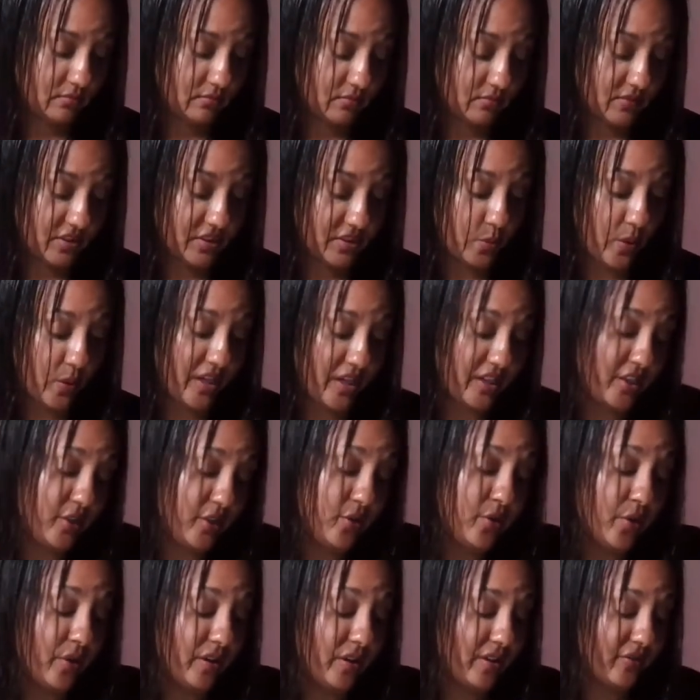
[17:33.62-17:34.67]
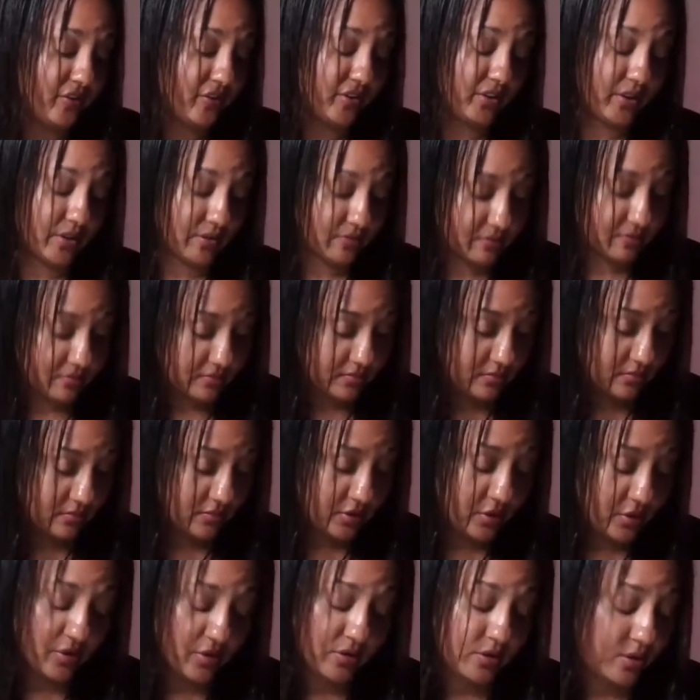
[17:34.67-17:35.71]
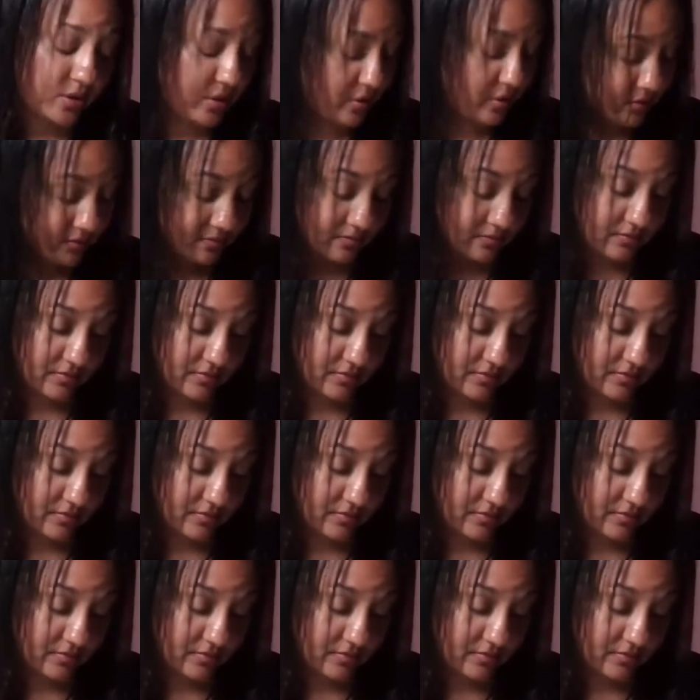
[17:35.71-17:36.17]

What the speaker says: This is why you don't even know. You don't know.